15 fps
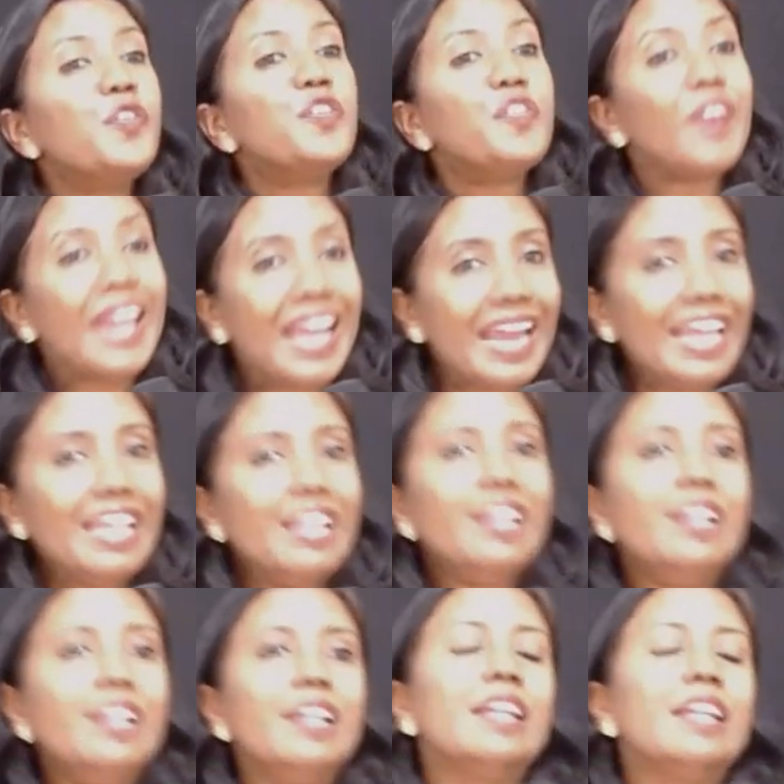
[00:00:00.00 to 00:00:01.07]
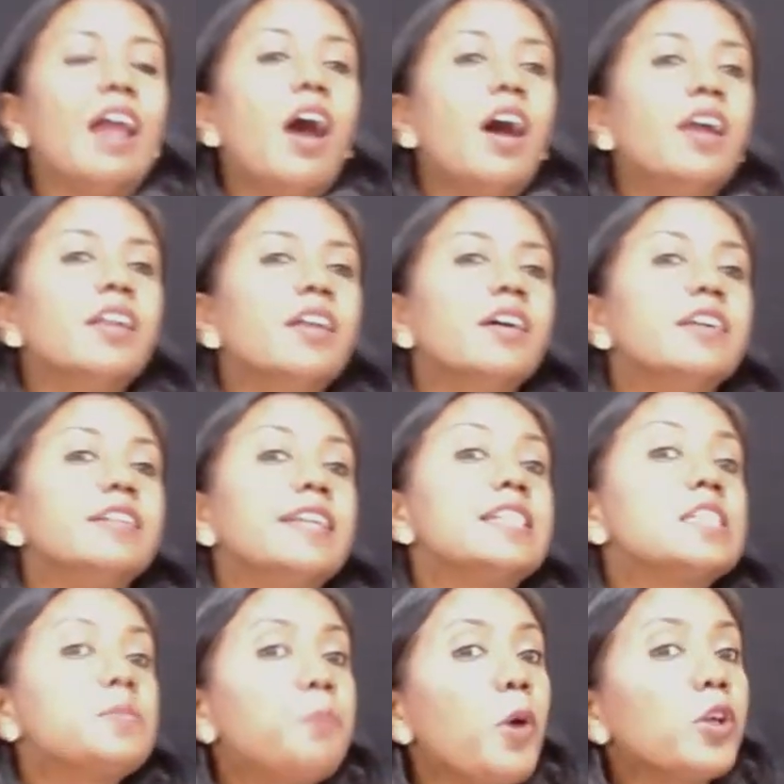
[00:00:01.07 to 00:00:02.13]
fail in our
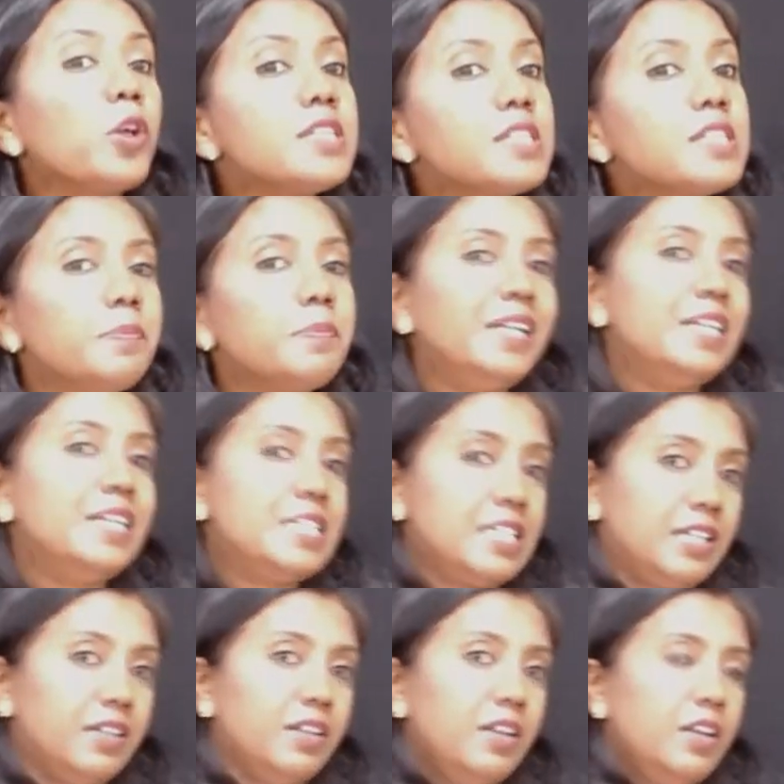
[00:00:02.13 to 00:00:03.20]
responsibility